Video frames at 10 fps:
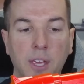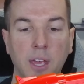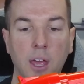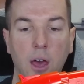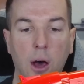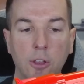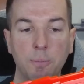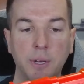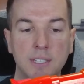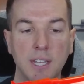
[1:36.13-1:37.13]
Other
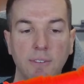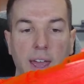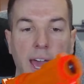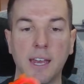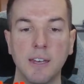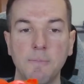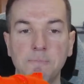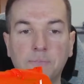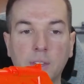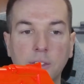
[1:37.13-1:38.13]
buttons they've added,
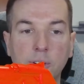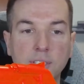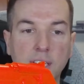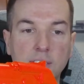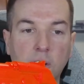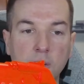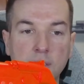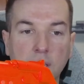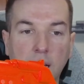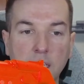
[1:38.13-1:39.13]
there's a start and
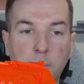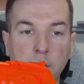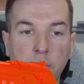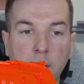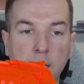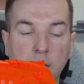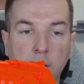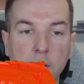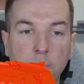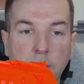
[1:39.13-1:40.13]
select button right
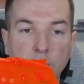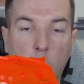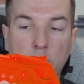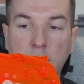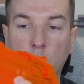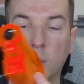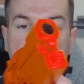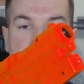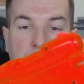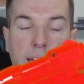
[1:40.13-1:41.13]
here, but it's only on one
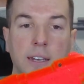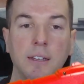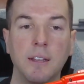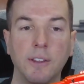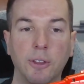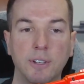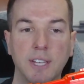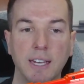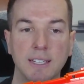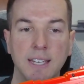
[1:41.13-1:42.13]
side. The other side
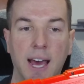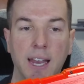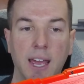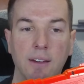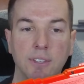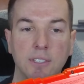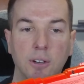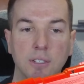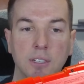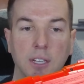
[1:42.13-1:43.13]
does not have the start and
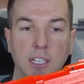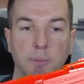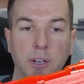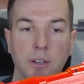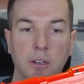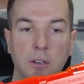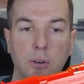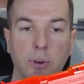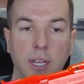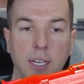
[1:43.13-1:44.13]
select button
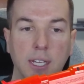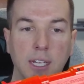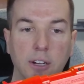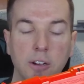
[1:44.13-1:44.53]
right here.